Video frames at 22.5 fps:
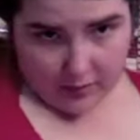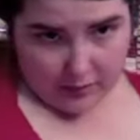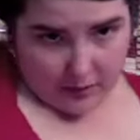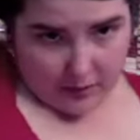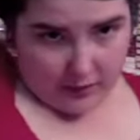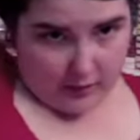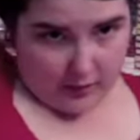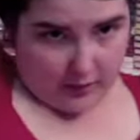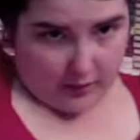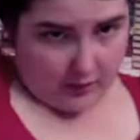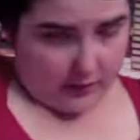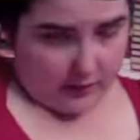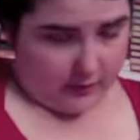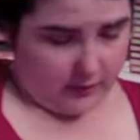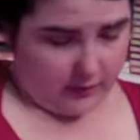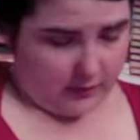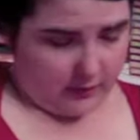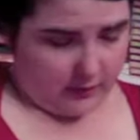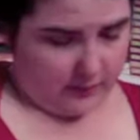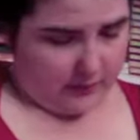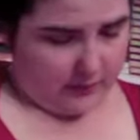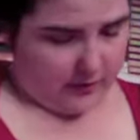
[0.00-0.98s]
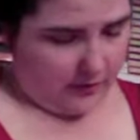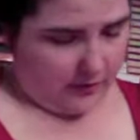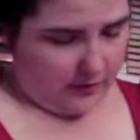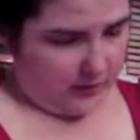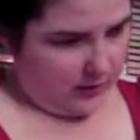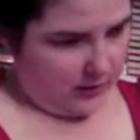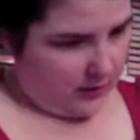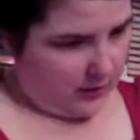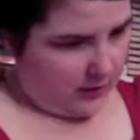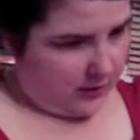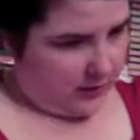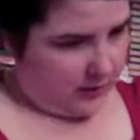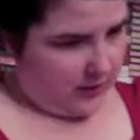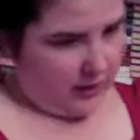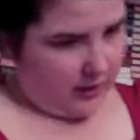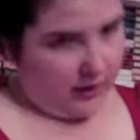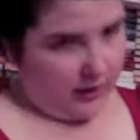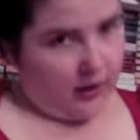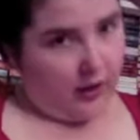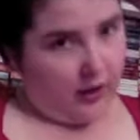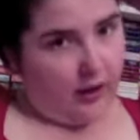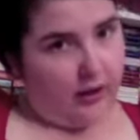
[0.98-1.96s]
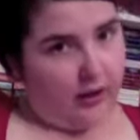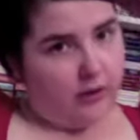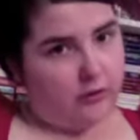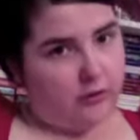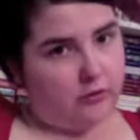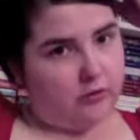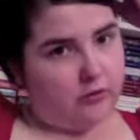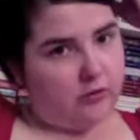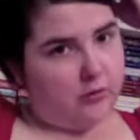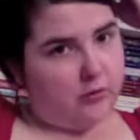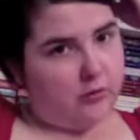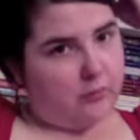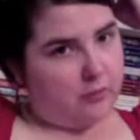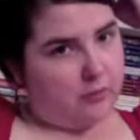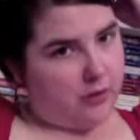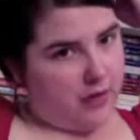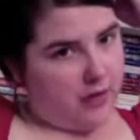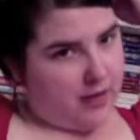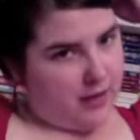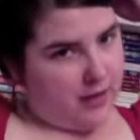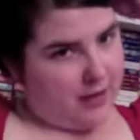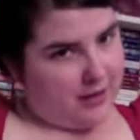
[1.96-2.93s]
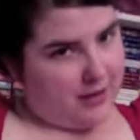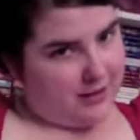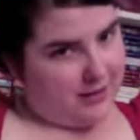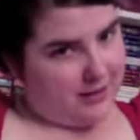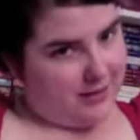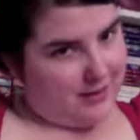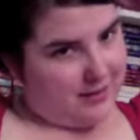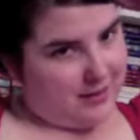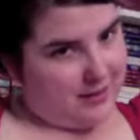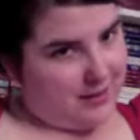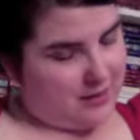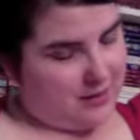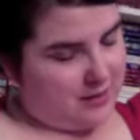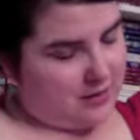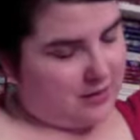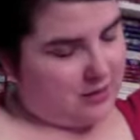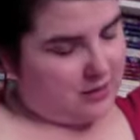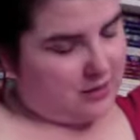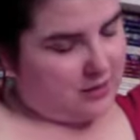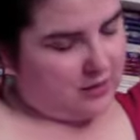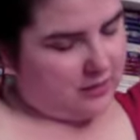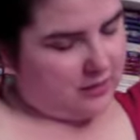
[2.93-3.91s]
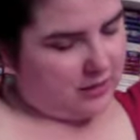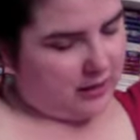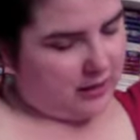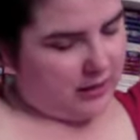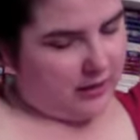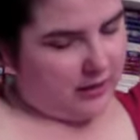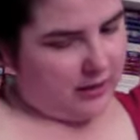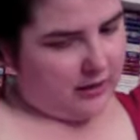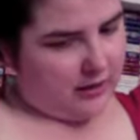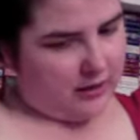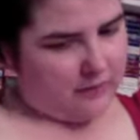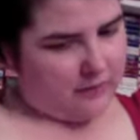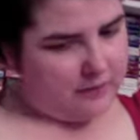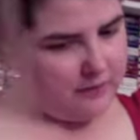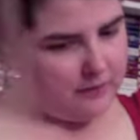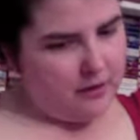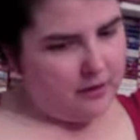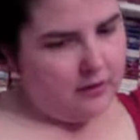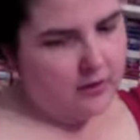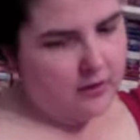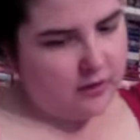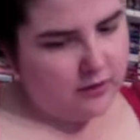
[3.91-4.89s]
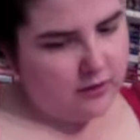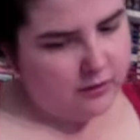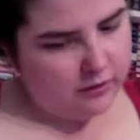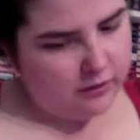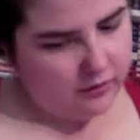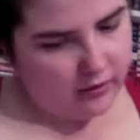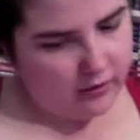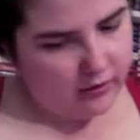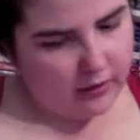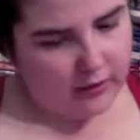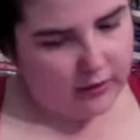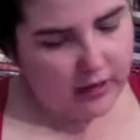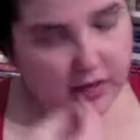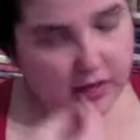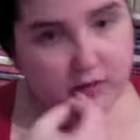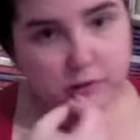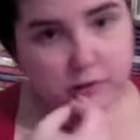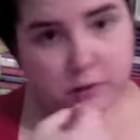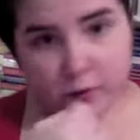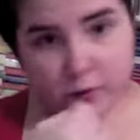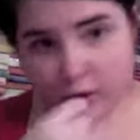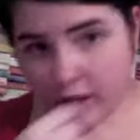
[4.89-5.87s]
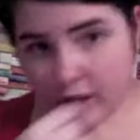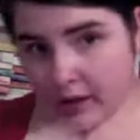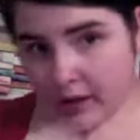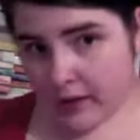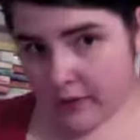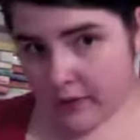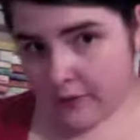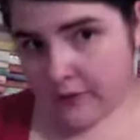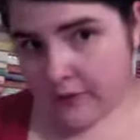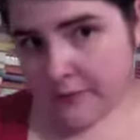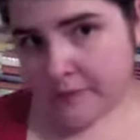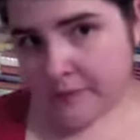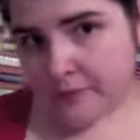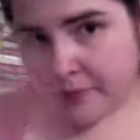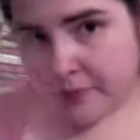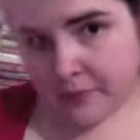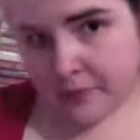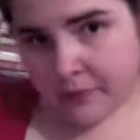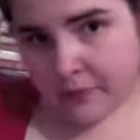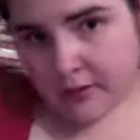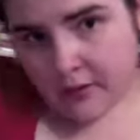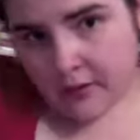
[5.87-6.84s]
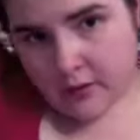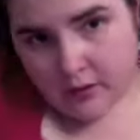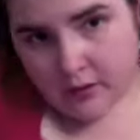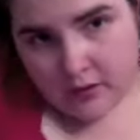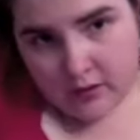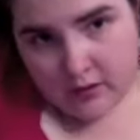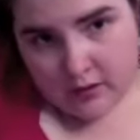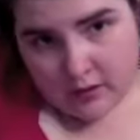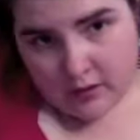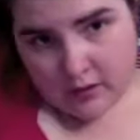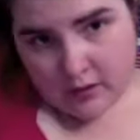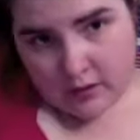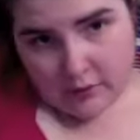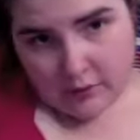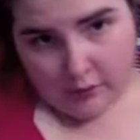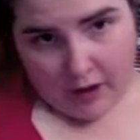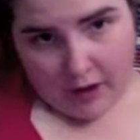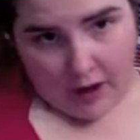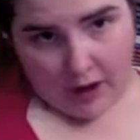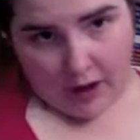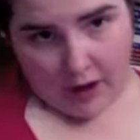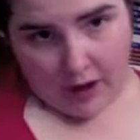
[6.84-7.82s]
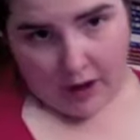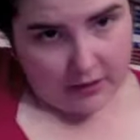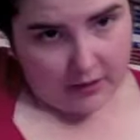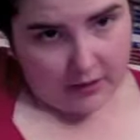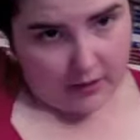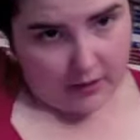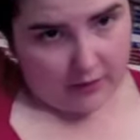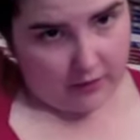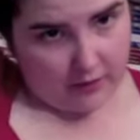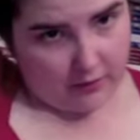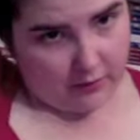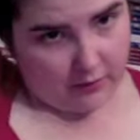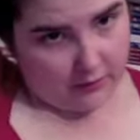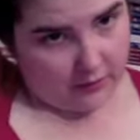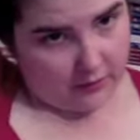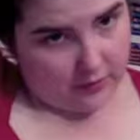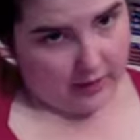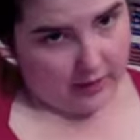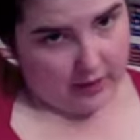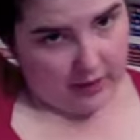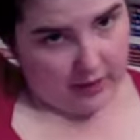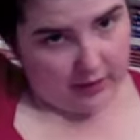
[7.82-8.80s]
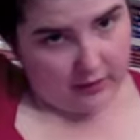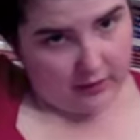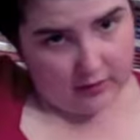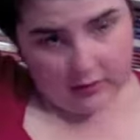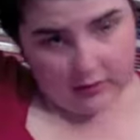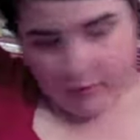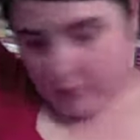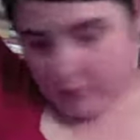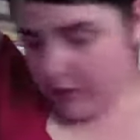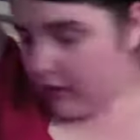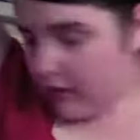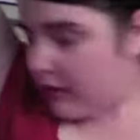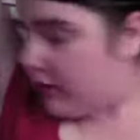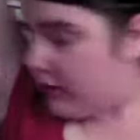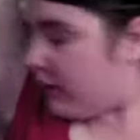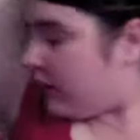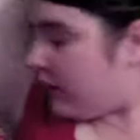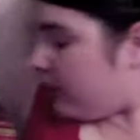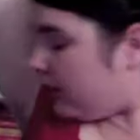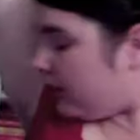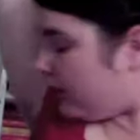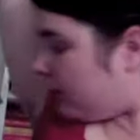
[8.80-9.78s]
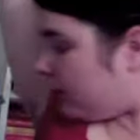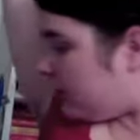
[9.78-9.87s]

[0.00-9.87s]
And then this little bit, I use the braid to hide it. So I'll like kind of wrap it over the end of the braid here.